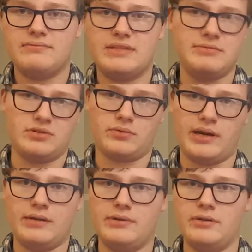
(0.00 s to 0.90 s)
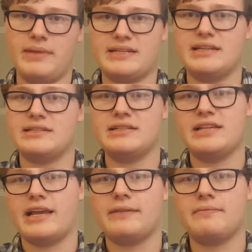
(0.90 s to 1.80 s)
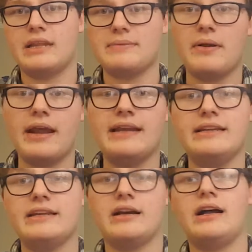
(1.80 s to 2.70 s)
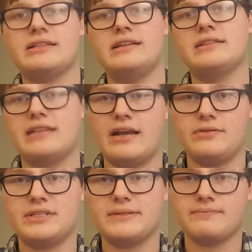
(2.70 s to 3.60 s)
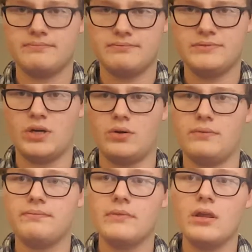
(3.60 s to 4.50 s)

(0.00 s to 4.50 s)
Seems a little random, but it'll make sense in a second. It has about 18 consonant sounds total.